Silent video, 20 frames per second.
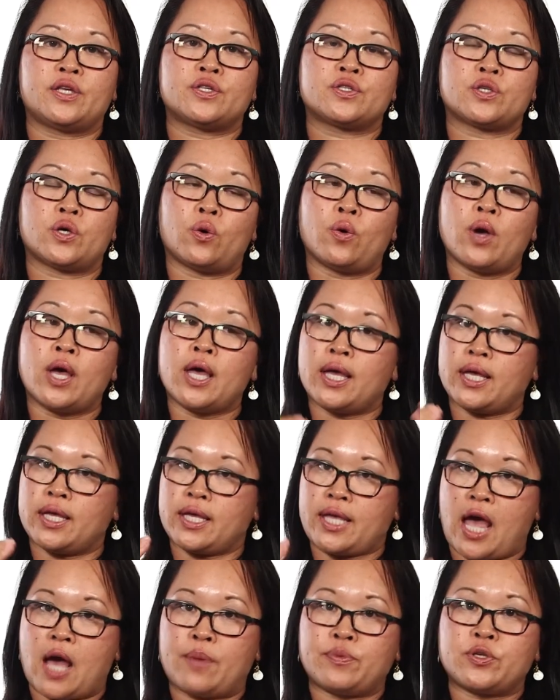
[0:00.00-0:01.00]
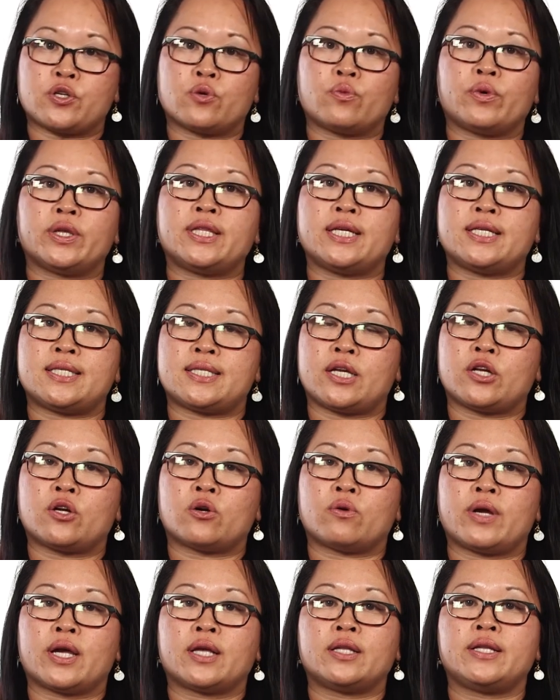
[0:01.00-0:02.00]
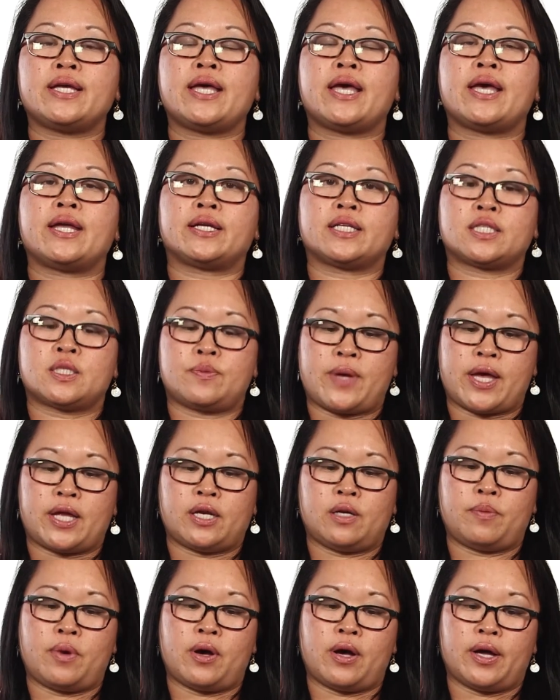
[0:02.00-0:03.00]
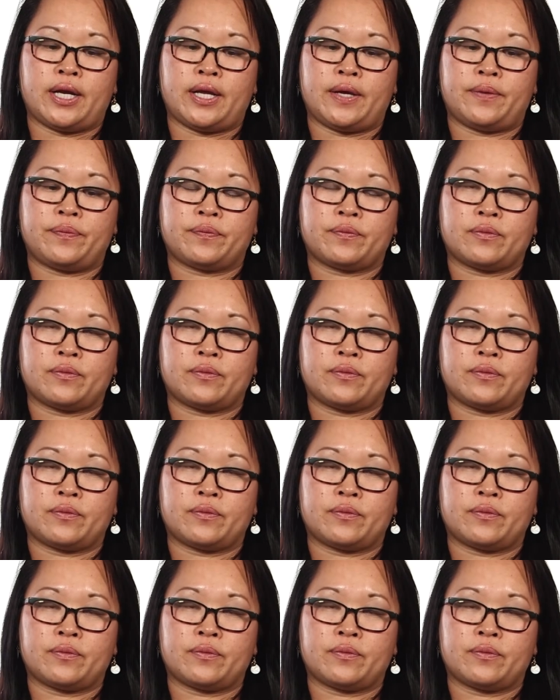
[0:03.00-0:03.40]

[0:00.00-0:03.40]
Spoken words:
So capture what they said correctly and expand upon it.